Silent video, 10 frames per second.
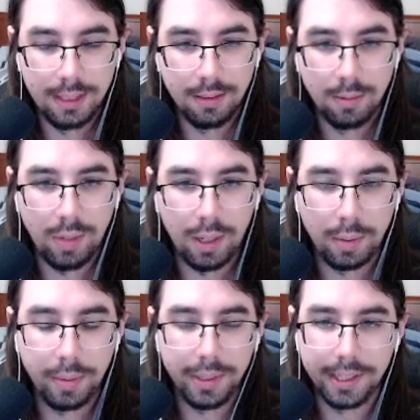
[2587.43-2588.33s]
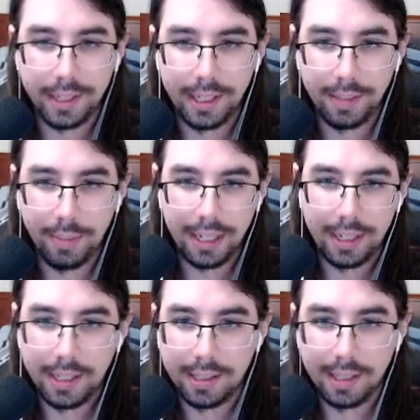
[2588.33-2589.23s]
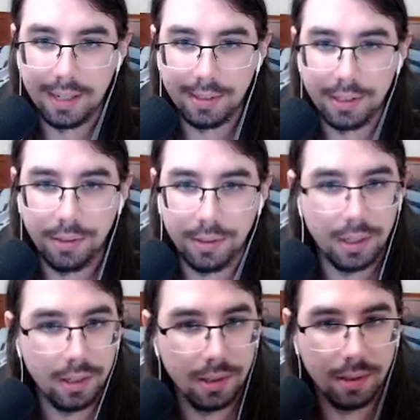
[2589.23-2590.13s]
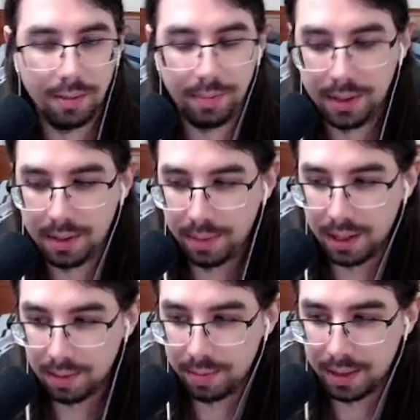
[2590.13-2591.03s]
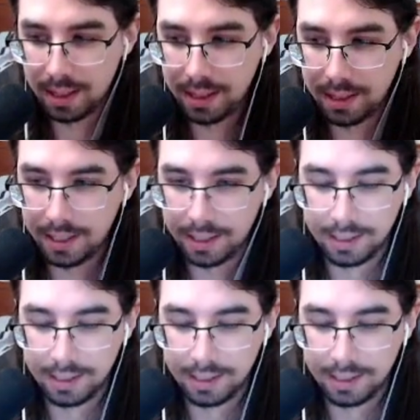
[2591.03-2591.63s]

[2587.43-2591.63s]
Probably looking to make another level 2 turtle, put the pug behind it.